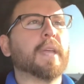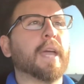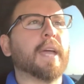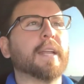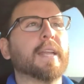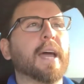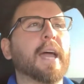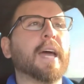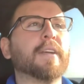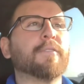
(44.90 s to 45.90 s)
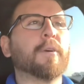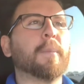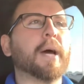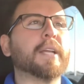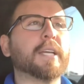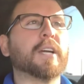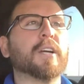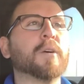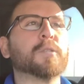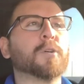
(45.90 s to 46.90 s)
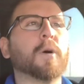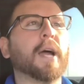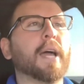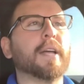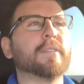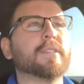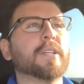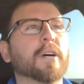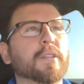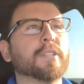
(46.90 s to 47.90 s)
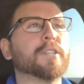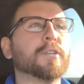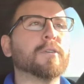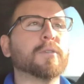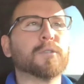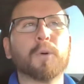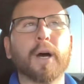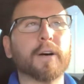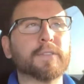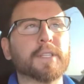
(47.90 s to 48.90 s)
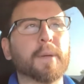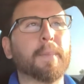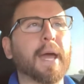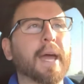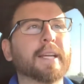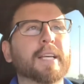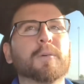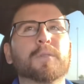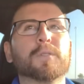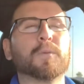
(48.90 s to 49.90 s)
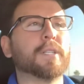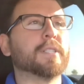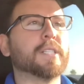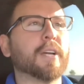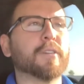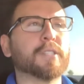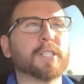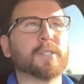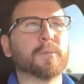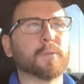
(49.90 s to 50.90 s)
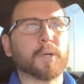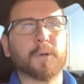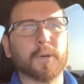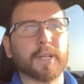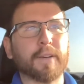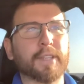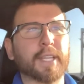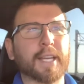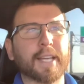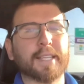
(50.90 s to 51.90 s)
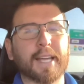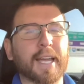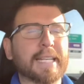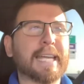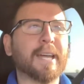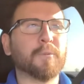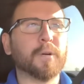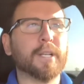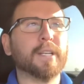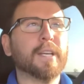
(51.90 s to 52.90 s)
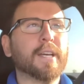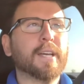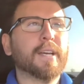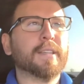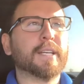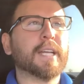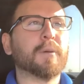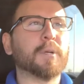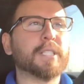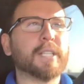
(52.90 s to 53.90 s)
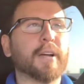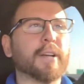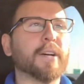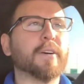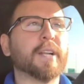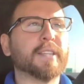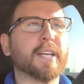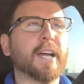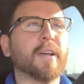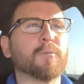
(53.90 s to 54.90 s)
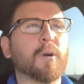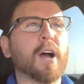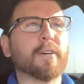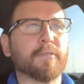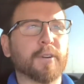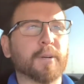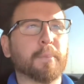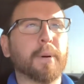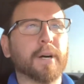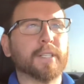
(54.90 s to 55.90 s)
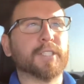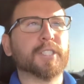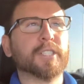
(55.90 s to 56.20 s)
And I had it for about a year. It was cool. I had, you know, the two 12s in the back. That was when stereo systems were cool and everything. I think I had the Kenwood stereo, and I think I had Rockford Punch.